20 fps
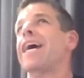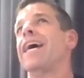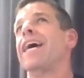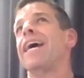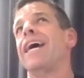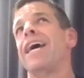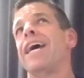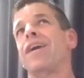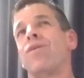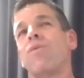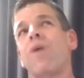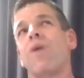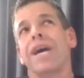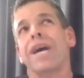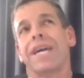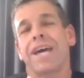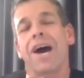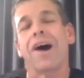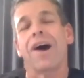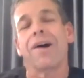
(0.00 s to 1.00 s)
in a
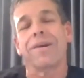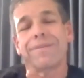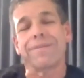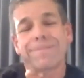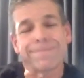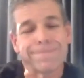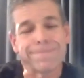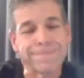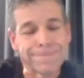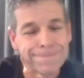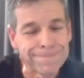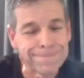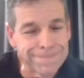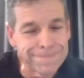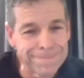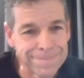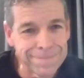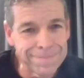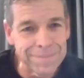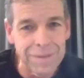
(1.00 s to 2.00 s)
white coat,
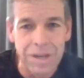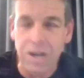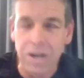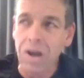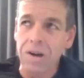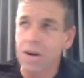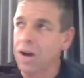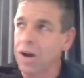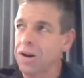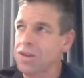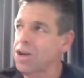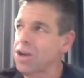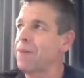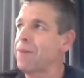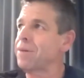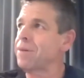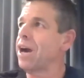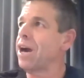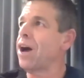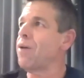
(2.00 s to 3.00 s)
long time
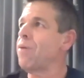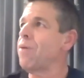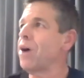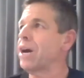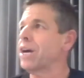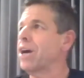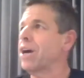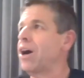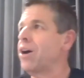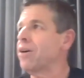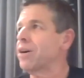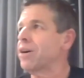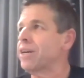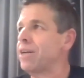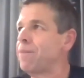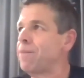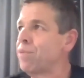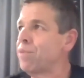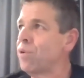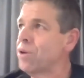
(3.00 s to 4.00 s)
ago, white coat,
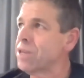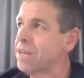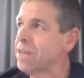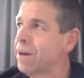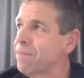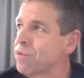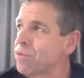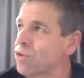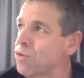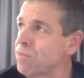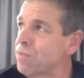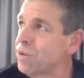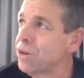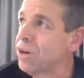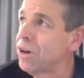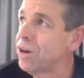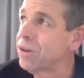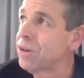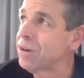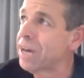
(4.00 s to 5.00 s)
clipboard, some super
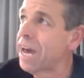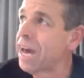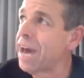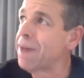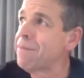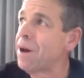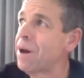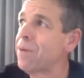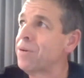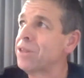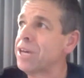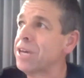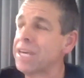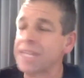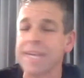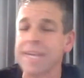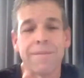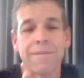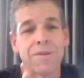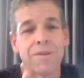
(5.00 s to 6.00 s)
nerd who came up with these
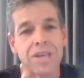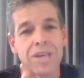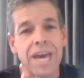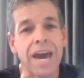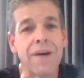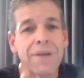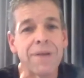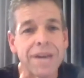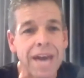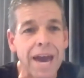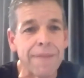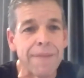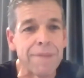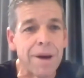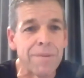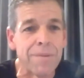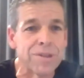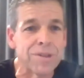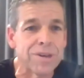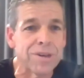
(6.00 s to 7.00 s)
numbers. How he came
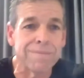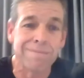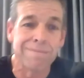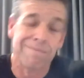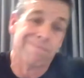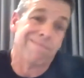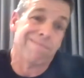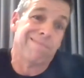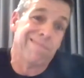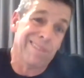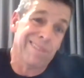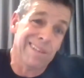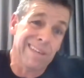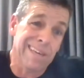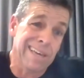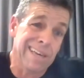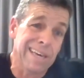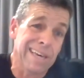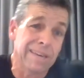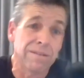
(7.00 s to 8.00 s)
up with them,
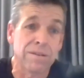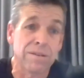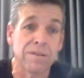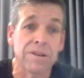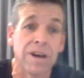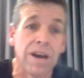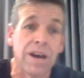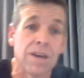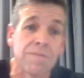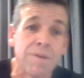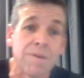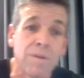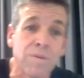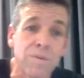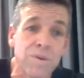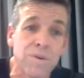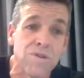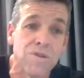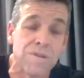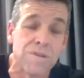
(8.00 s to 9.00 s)
who knows, but
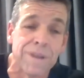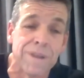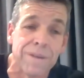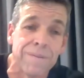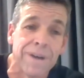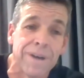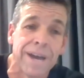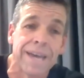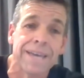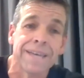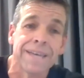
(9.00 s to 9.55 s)
we'll use them anyway.